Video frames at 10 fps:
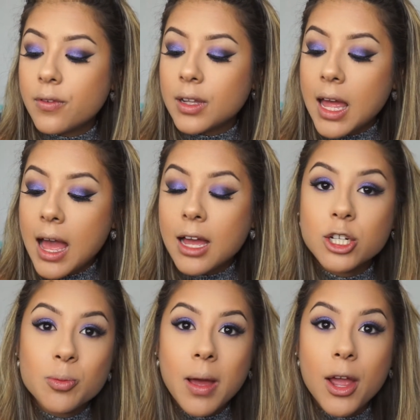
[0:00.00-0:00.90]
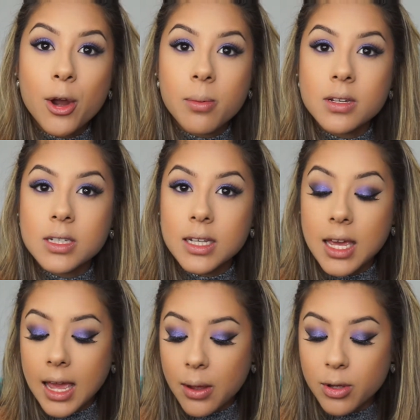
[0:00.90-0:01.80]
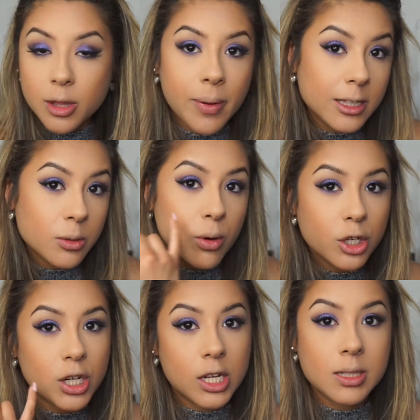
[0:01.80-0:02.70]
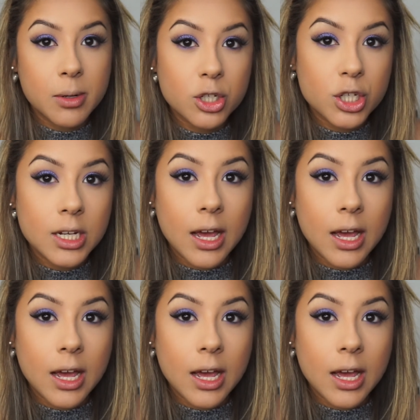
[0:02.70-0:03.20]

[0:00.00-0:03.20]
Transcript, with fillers: Flash by Urban Decay with a pencil brush and I smudged it